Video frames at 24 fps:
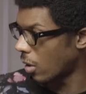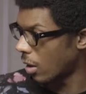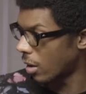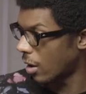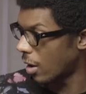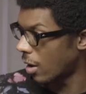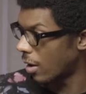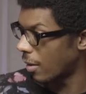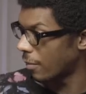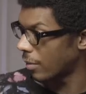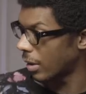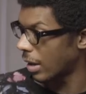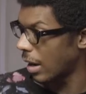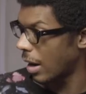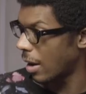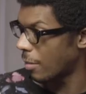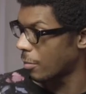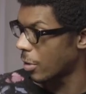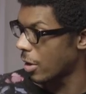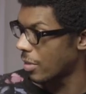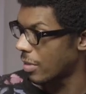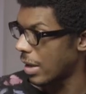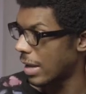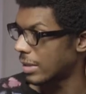on a
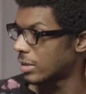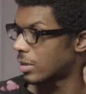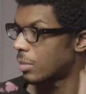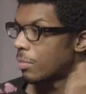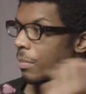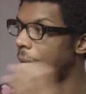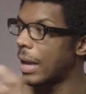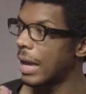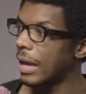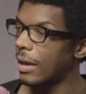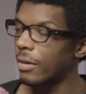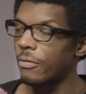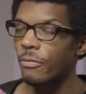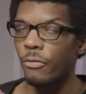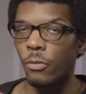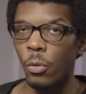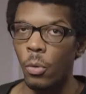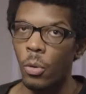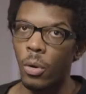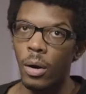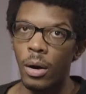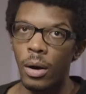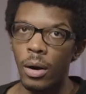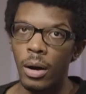camera that's made
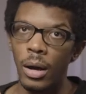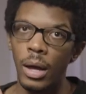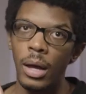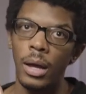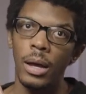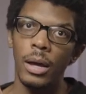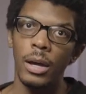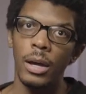for